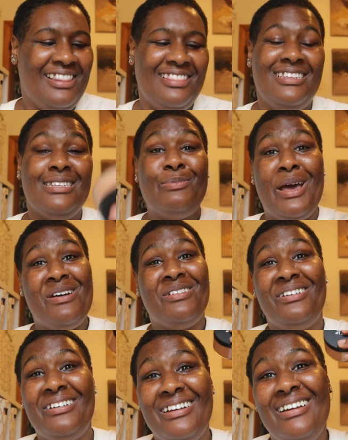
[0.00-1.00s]
This
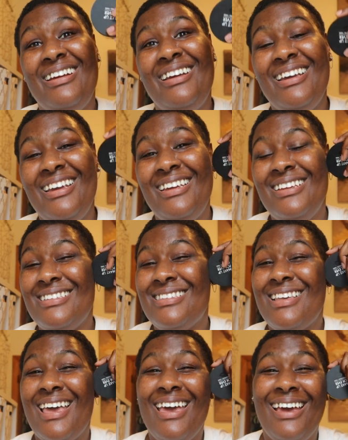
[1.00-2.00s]
powder
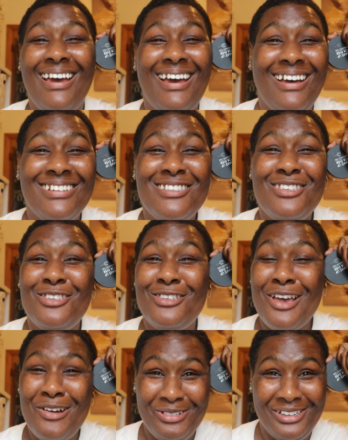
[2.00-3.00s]
is
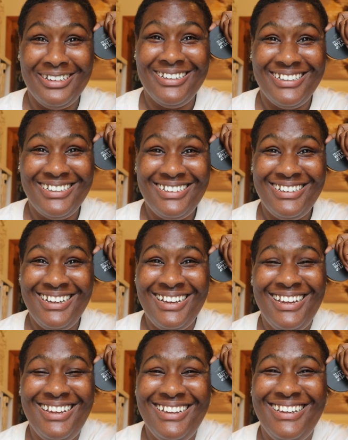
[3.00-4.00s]
so good.
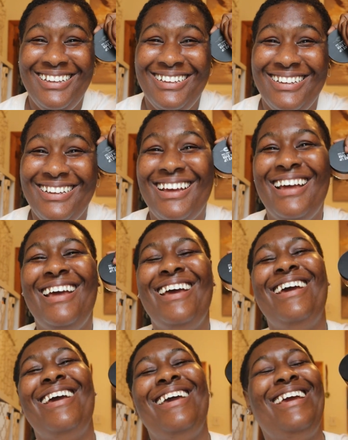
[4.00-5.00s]

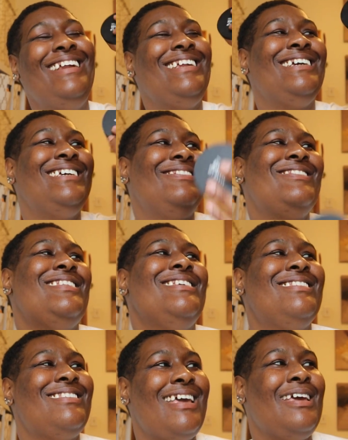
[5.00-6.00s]
It gives
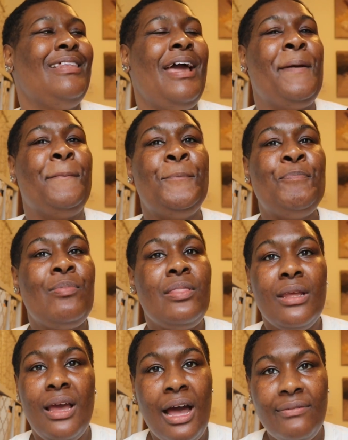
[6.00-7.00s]
the same, like,
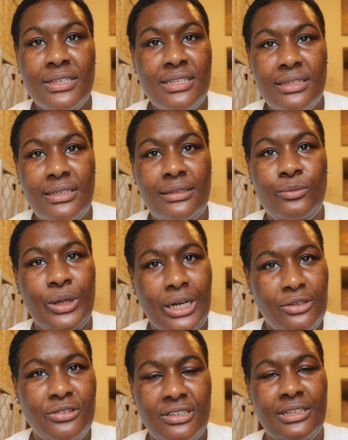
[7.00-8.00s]
obviously when I
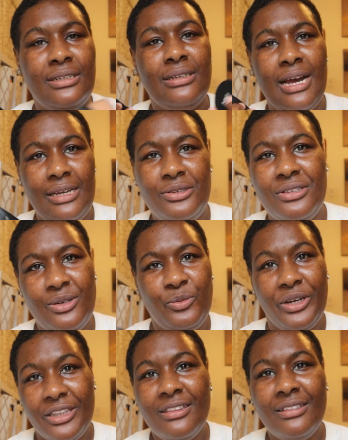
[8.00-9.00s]
used it, I use it
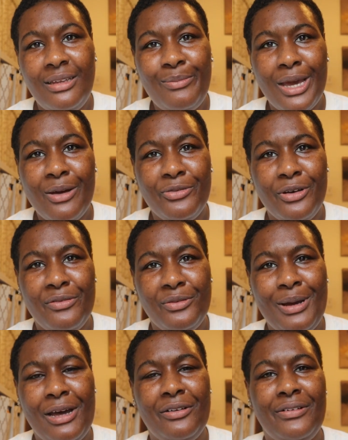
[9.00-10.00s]
with the Makeup
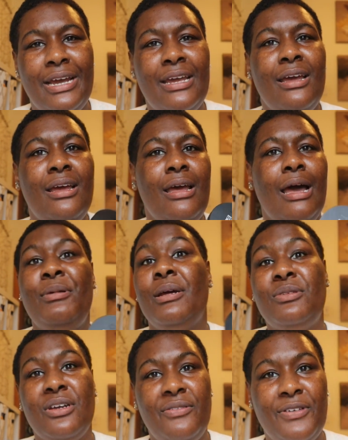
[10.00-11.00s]
Forever powder, right? I mean,
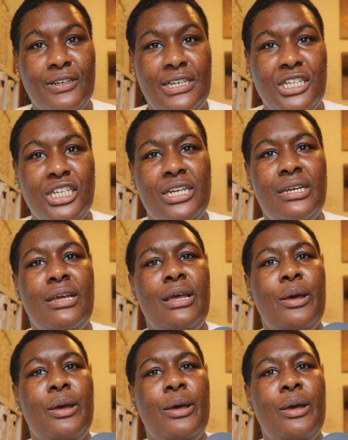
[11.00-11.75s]
I'm sorry, foundation.